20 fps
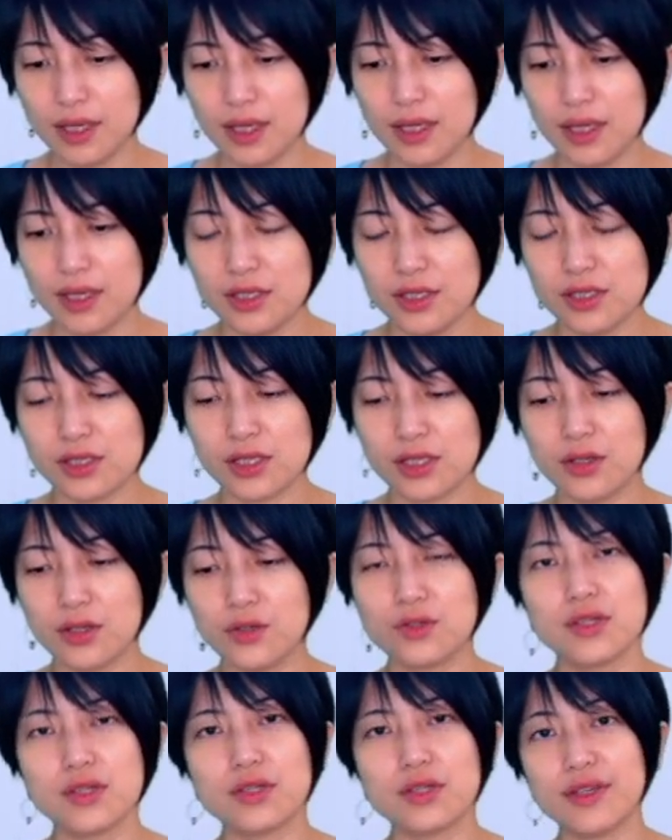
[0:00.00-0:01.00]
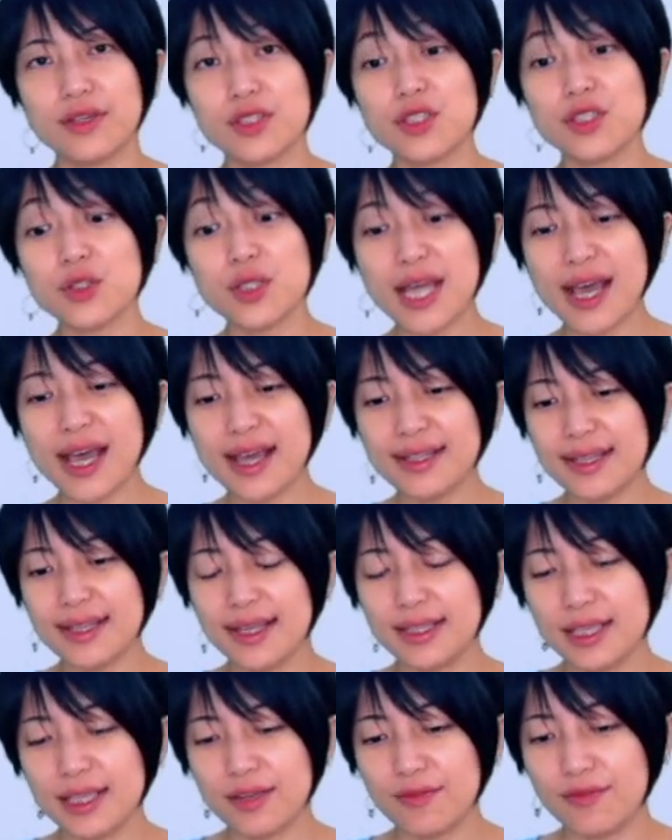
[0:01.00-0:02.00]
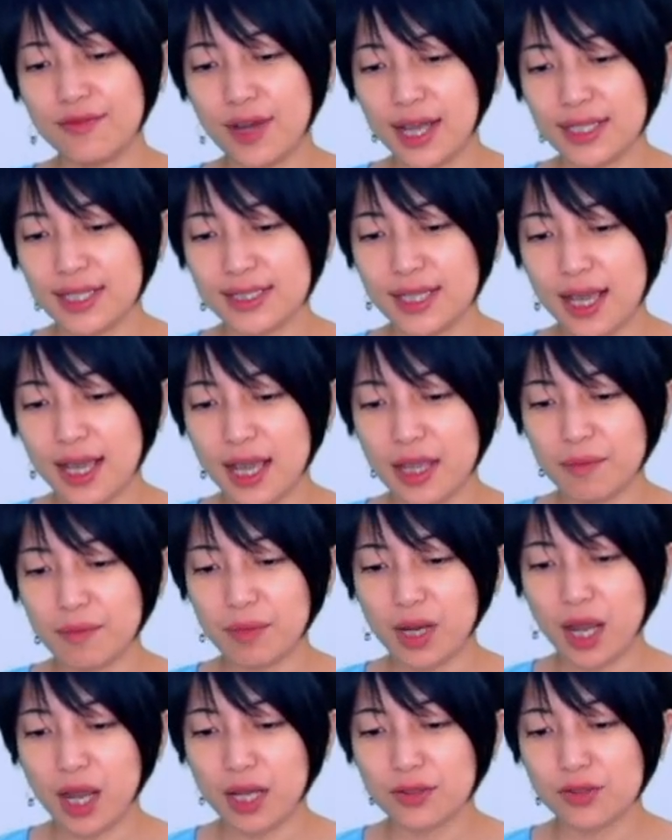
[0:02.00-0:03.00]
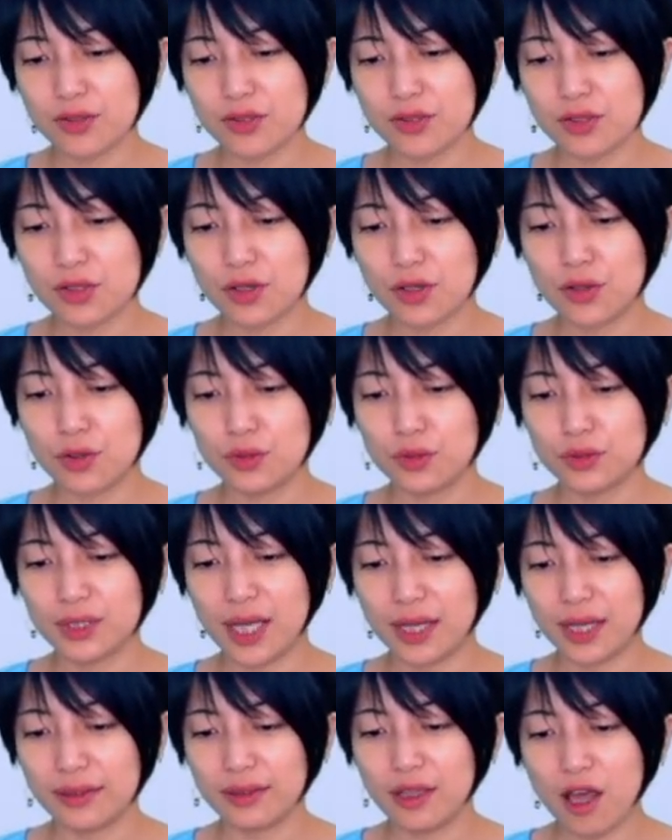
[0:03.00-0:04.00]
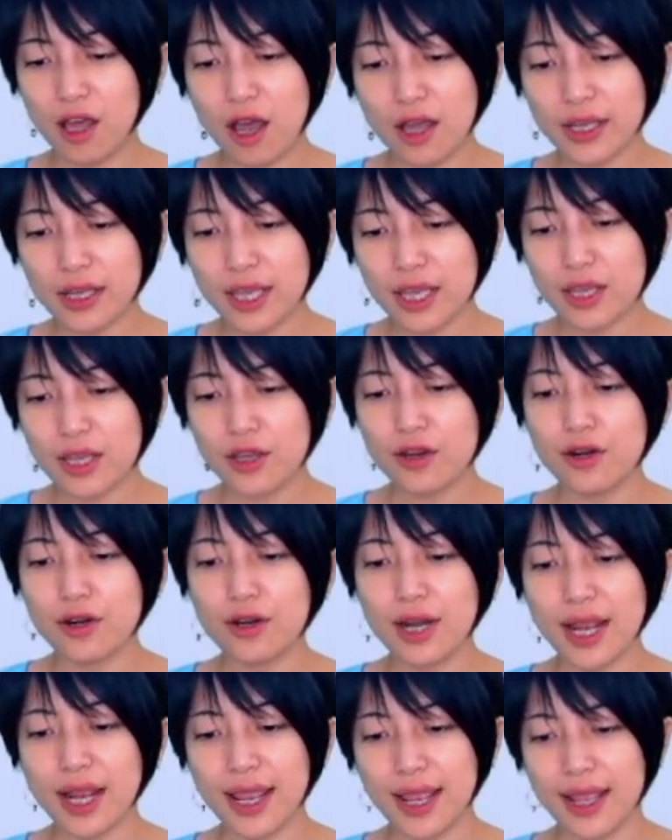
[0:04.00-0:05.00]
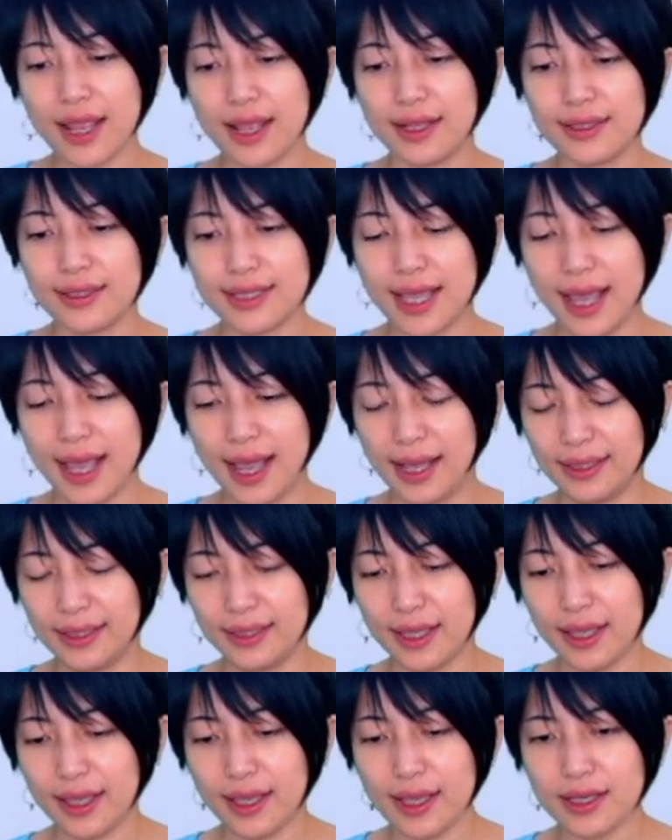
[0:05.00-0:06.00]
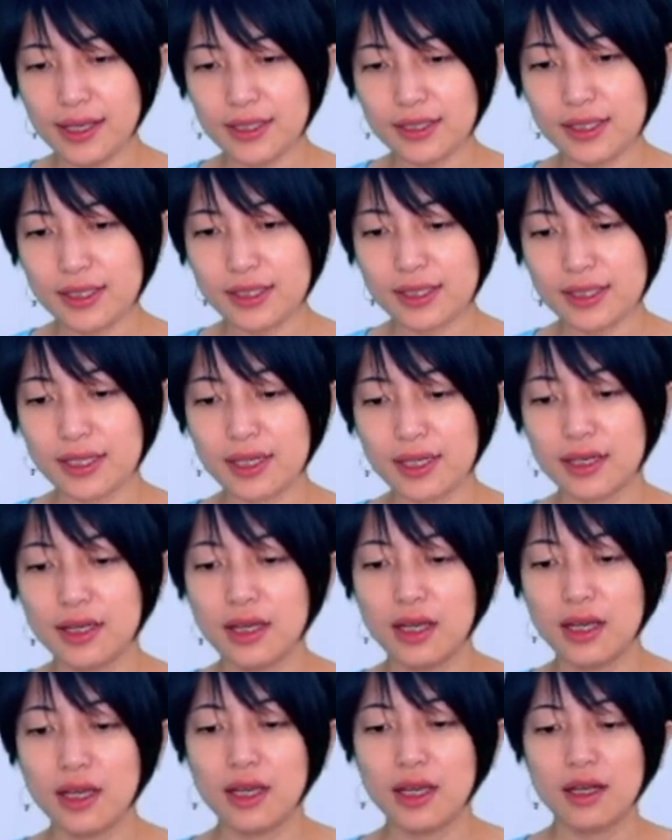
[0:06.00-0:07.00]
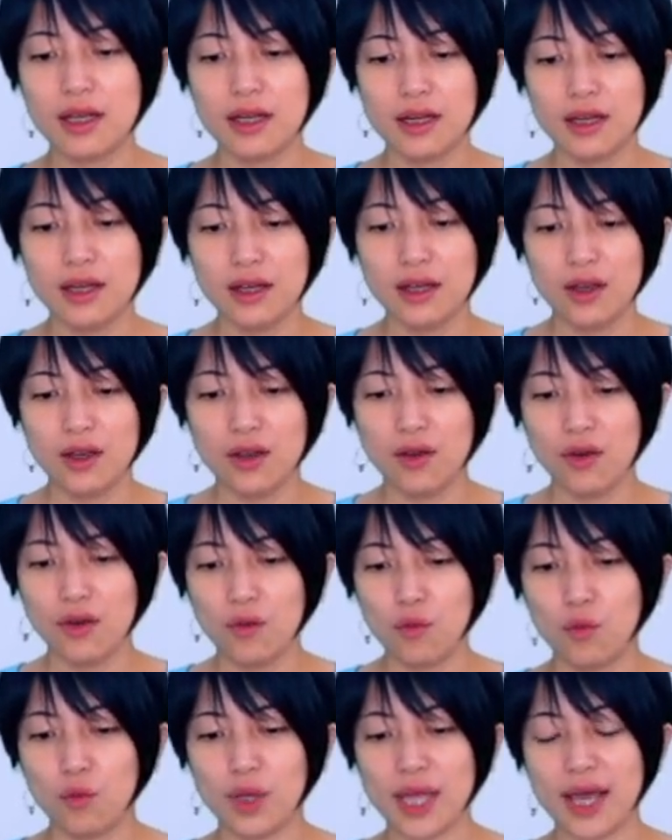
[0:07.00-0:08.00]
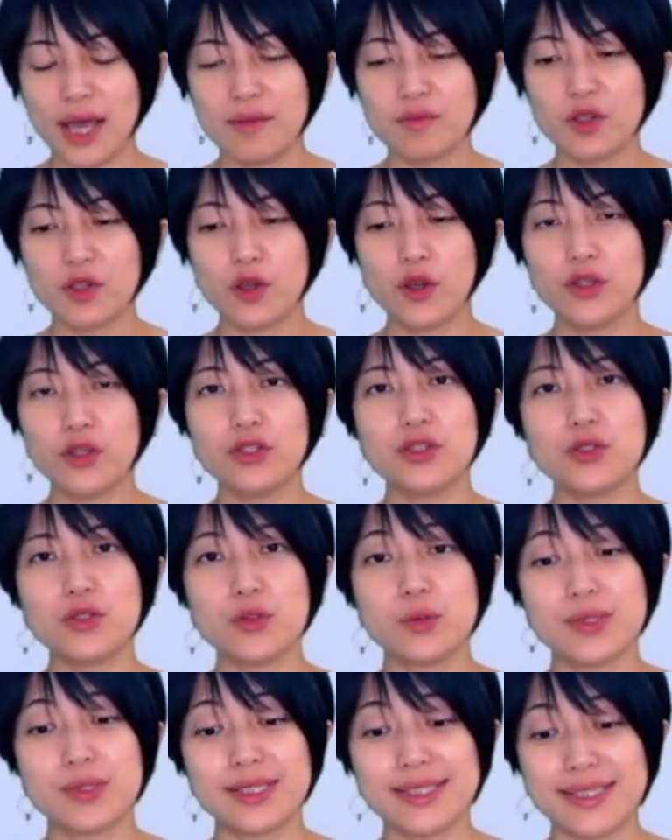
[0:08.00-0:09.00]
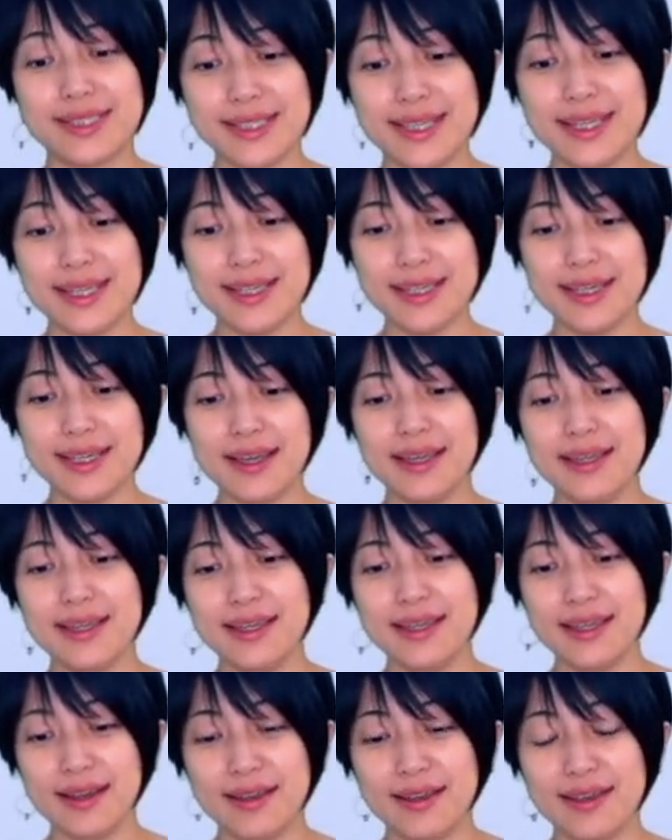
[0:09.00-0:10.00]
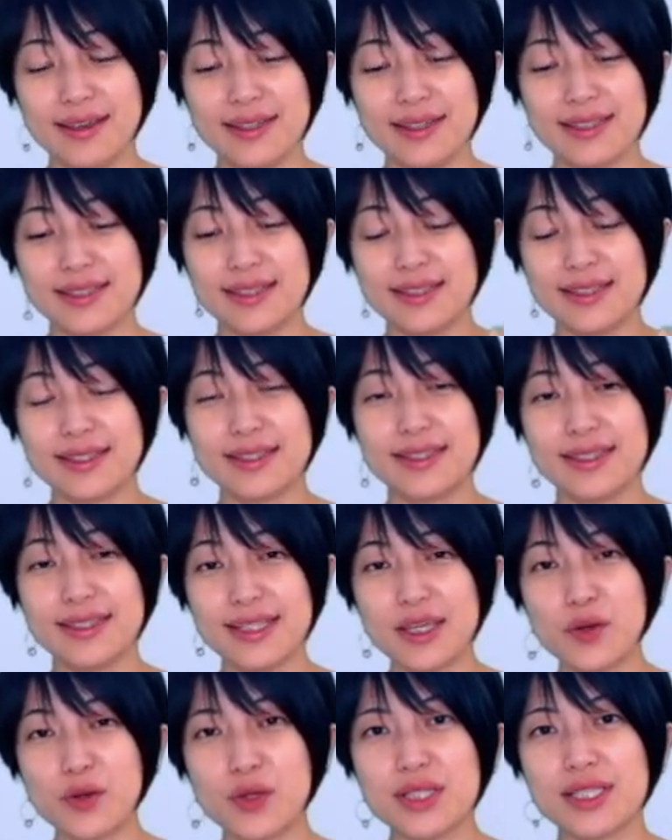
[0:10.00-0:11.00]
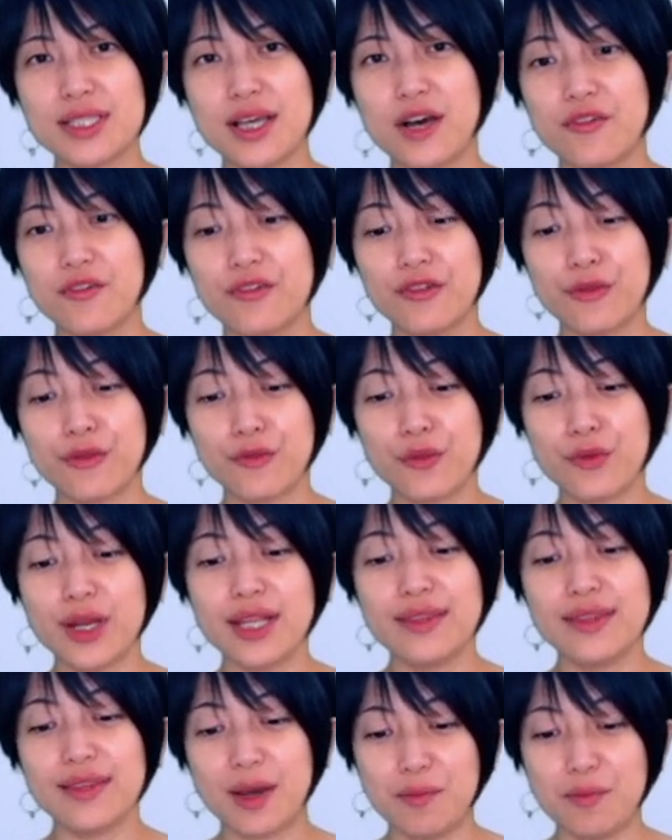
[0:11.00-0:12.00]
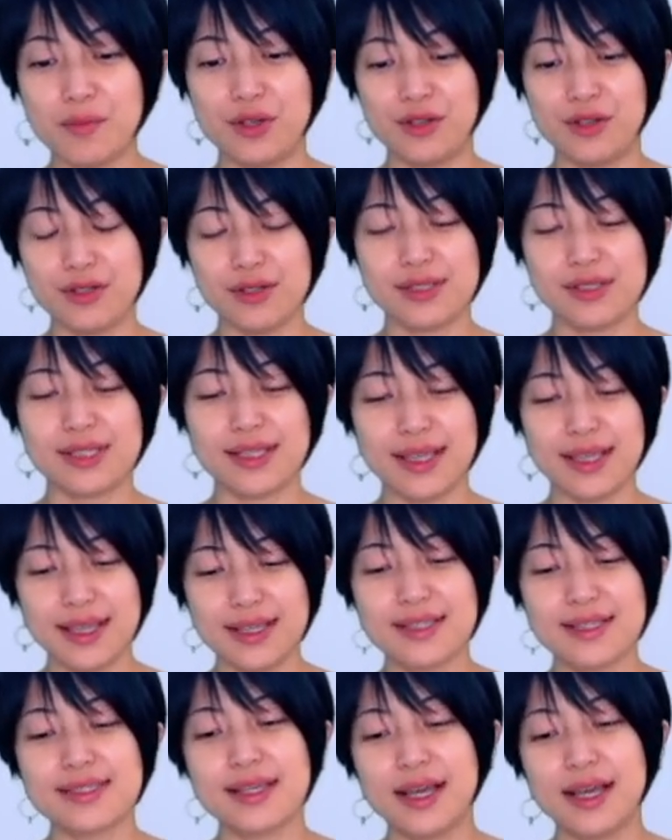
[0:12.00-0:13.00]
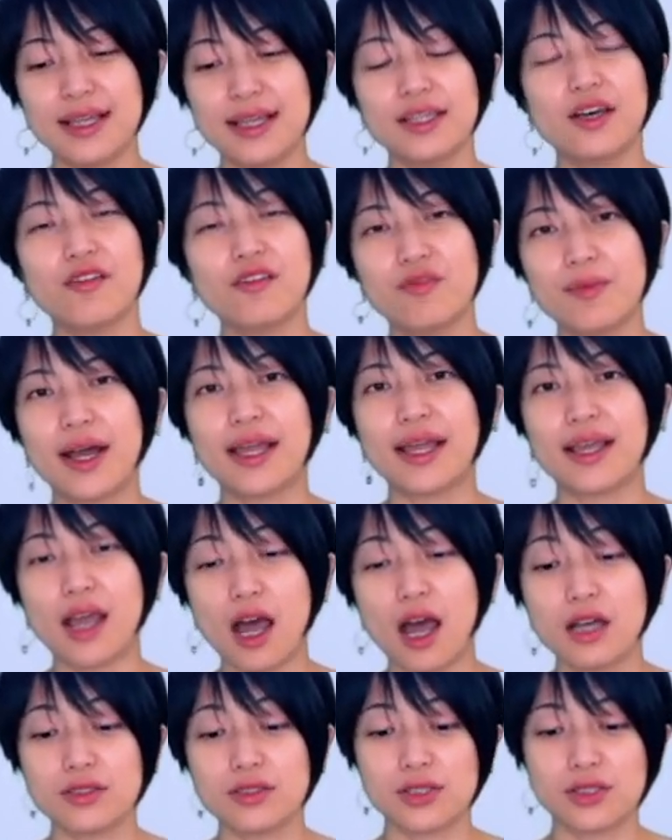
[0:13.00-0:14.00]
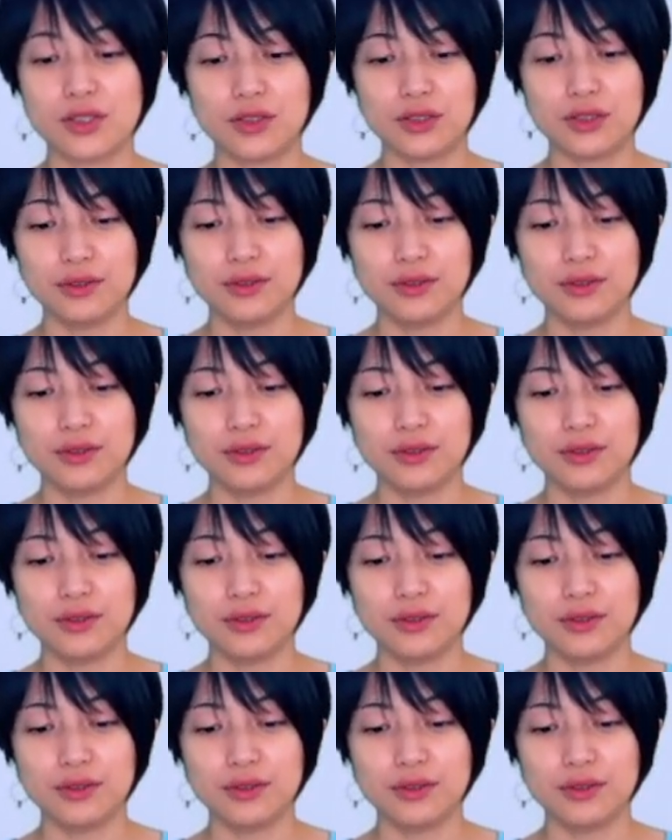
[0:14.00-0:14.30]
So if I do that, and if I type console.log here and add x, what I'm going to see is a sequence of 3 numbers inside of my console.